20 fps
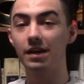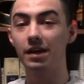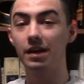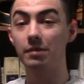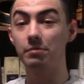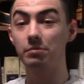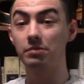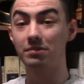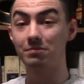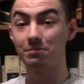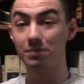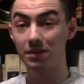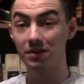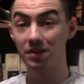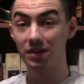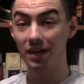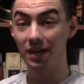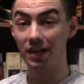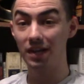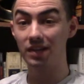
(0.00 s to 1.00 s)
I am
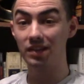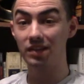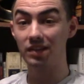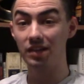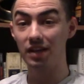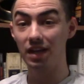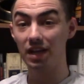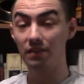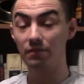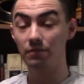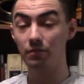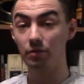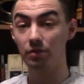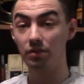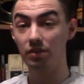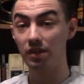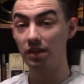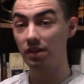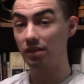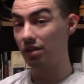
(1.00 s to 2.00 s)
Templar, and today for
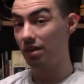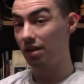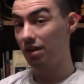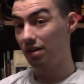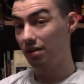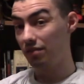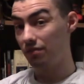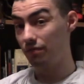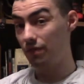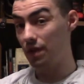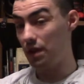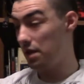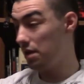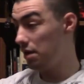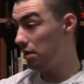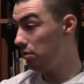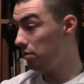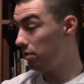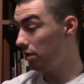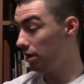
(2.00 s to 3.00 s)
this
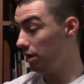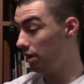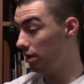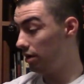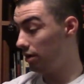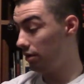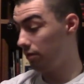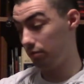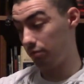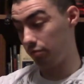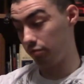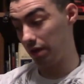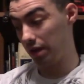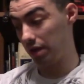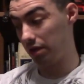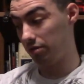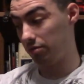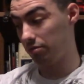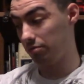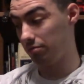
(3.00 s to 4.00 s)
video of,
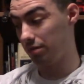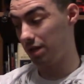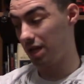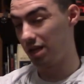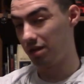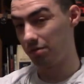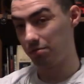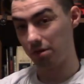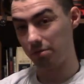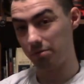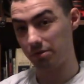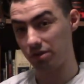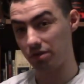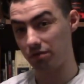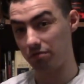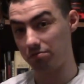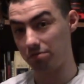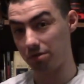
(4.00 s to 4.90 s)
well, pretty much,